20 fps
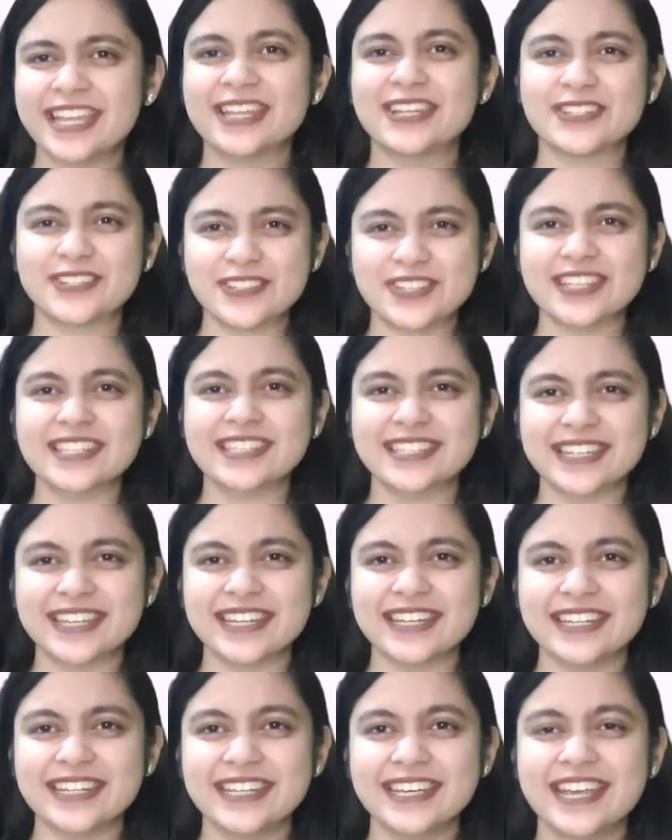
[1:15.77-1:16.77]

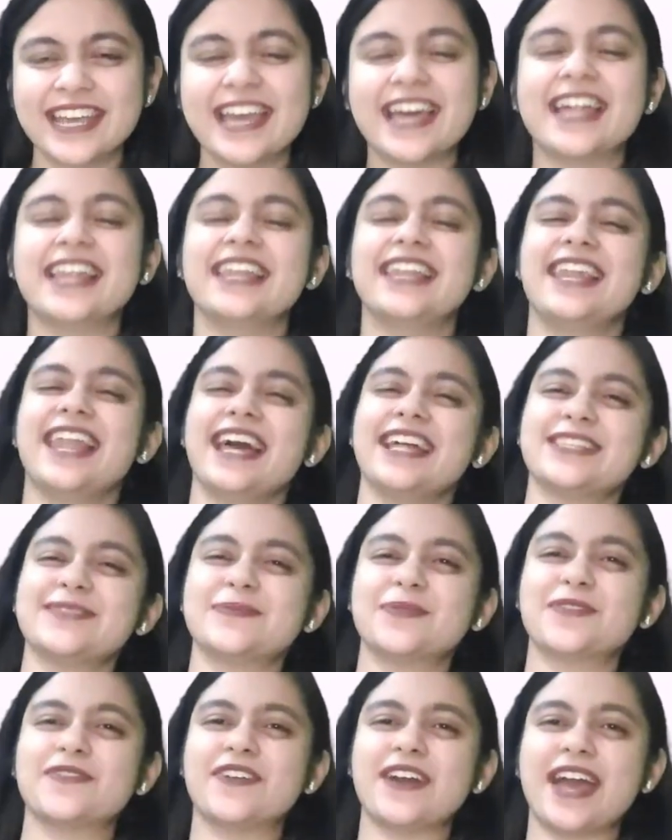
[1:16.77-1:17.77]
Interested? Let's
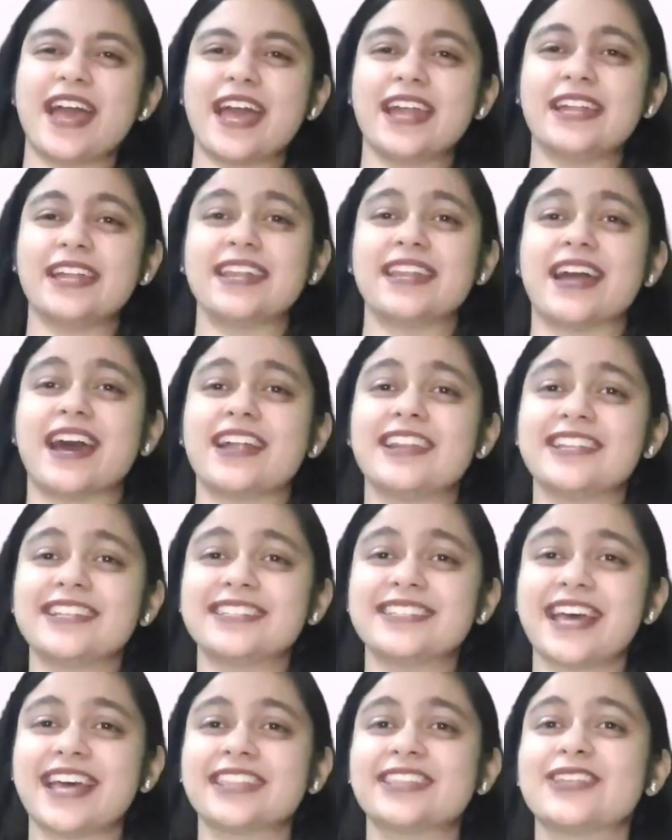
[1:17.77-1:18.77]
move ahead and
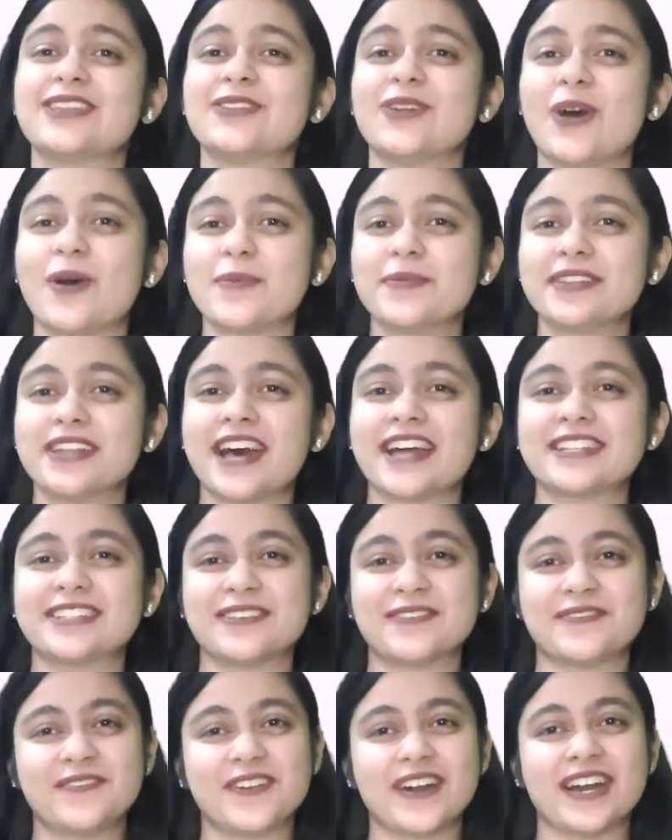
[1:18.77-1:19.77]
understand the
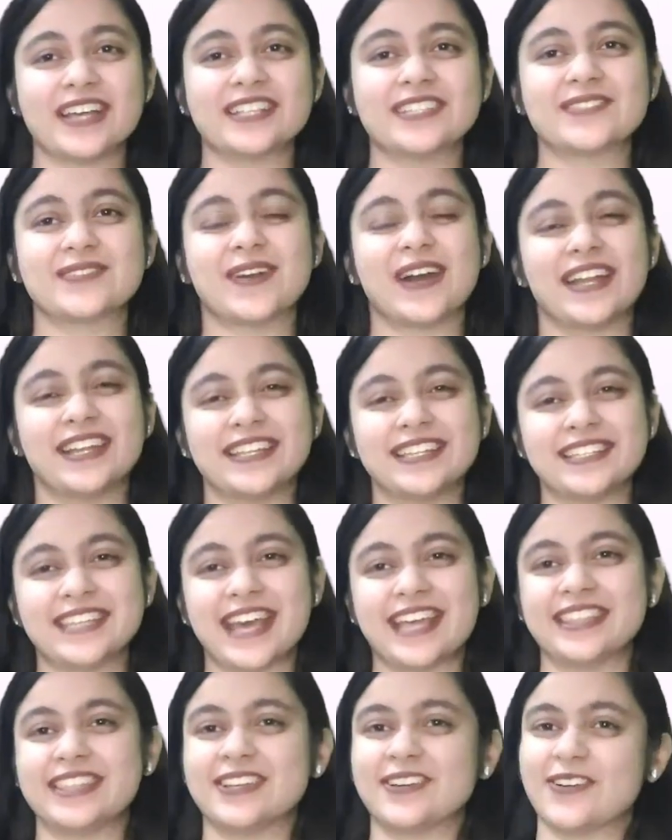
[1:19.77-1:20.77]
nominative first to
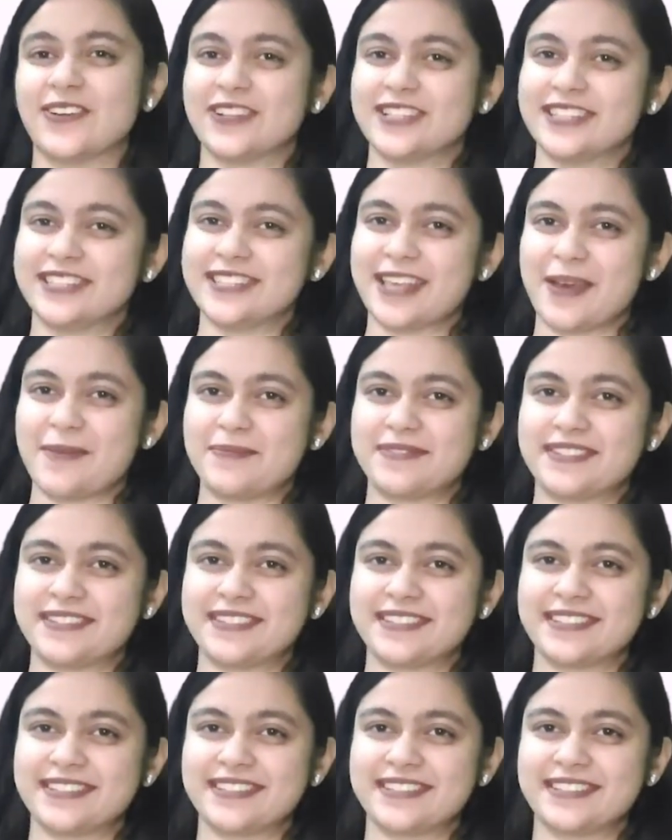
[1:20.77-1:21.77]
understand the concept.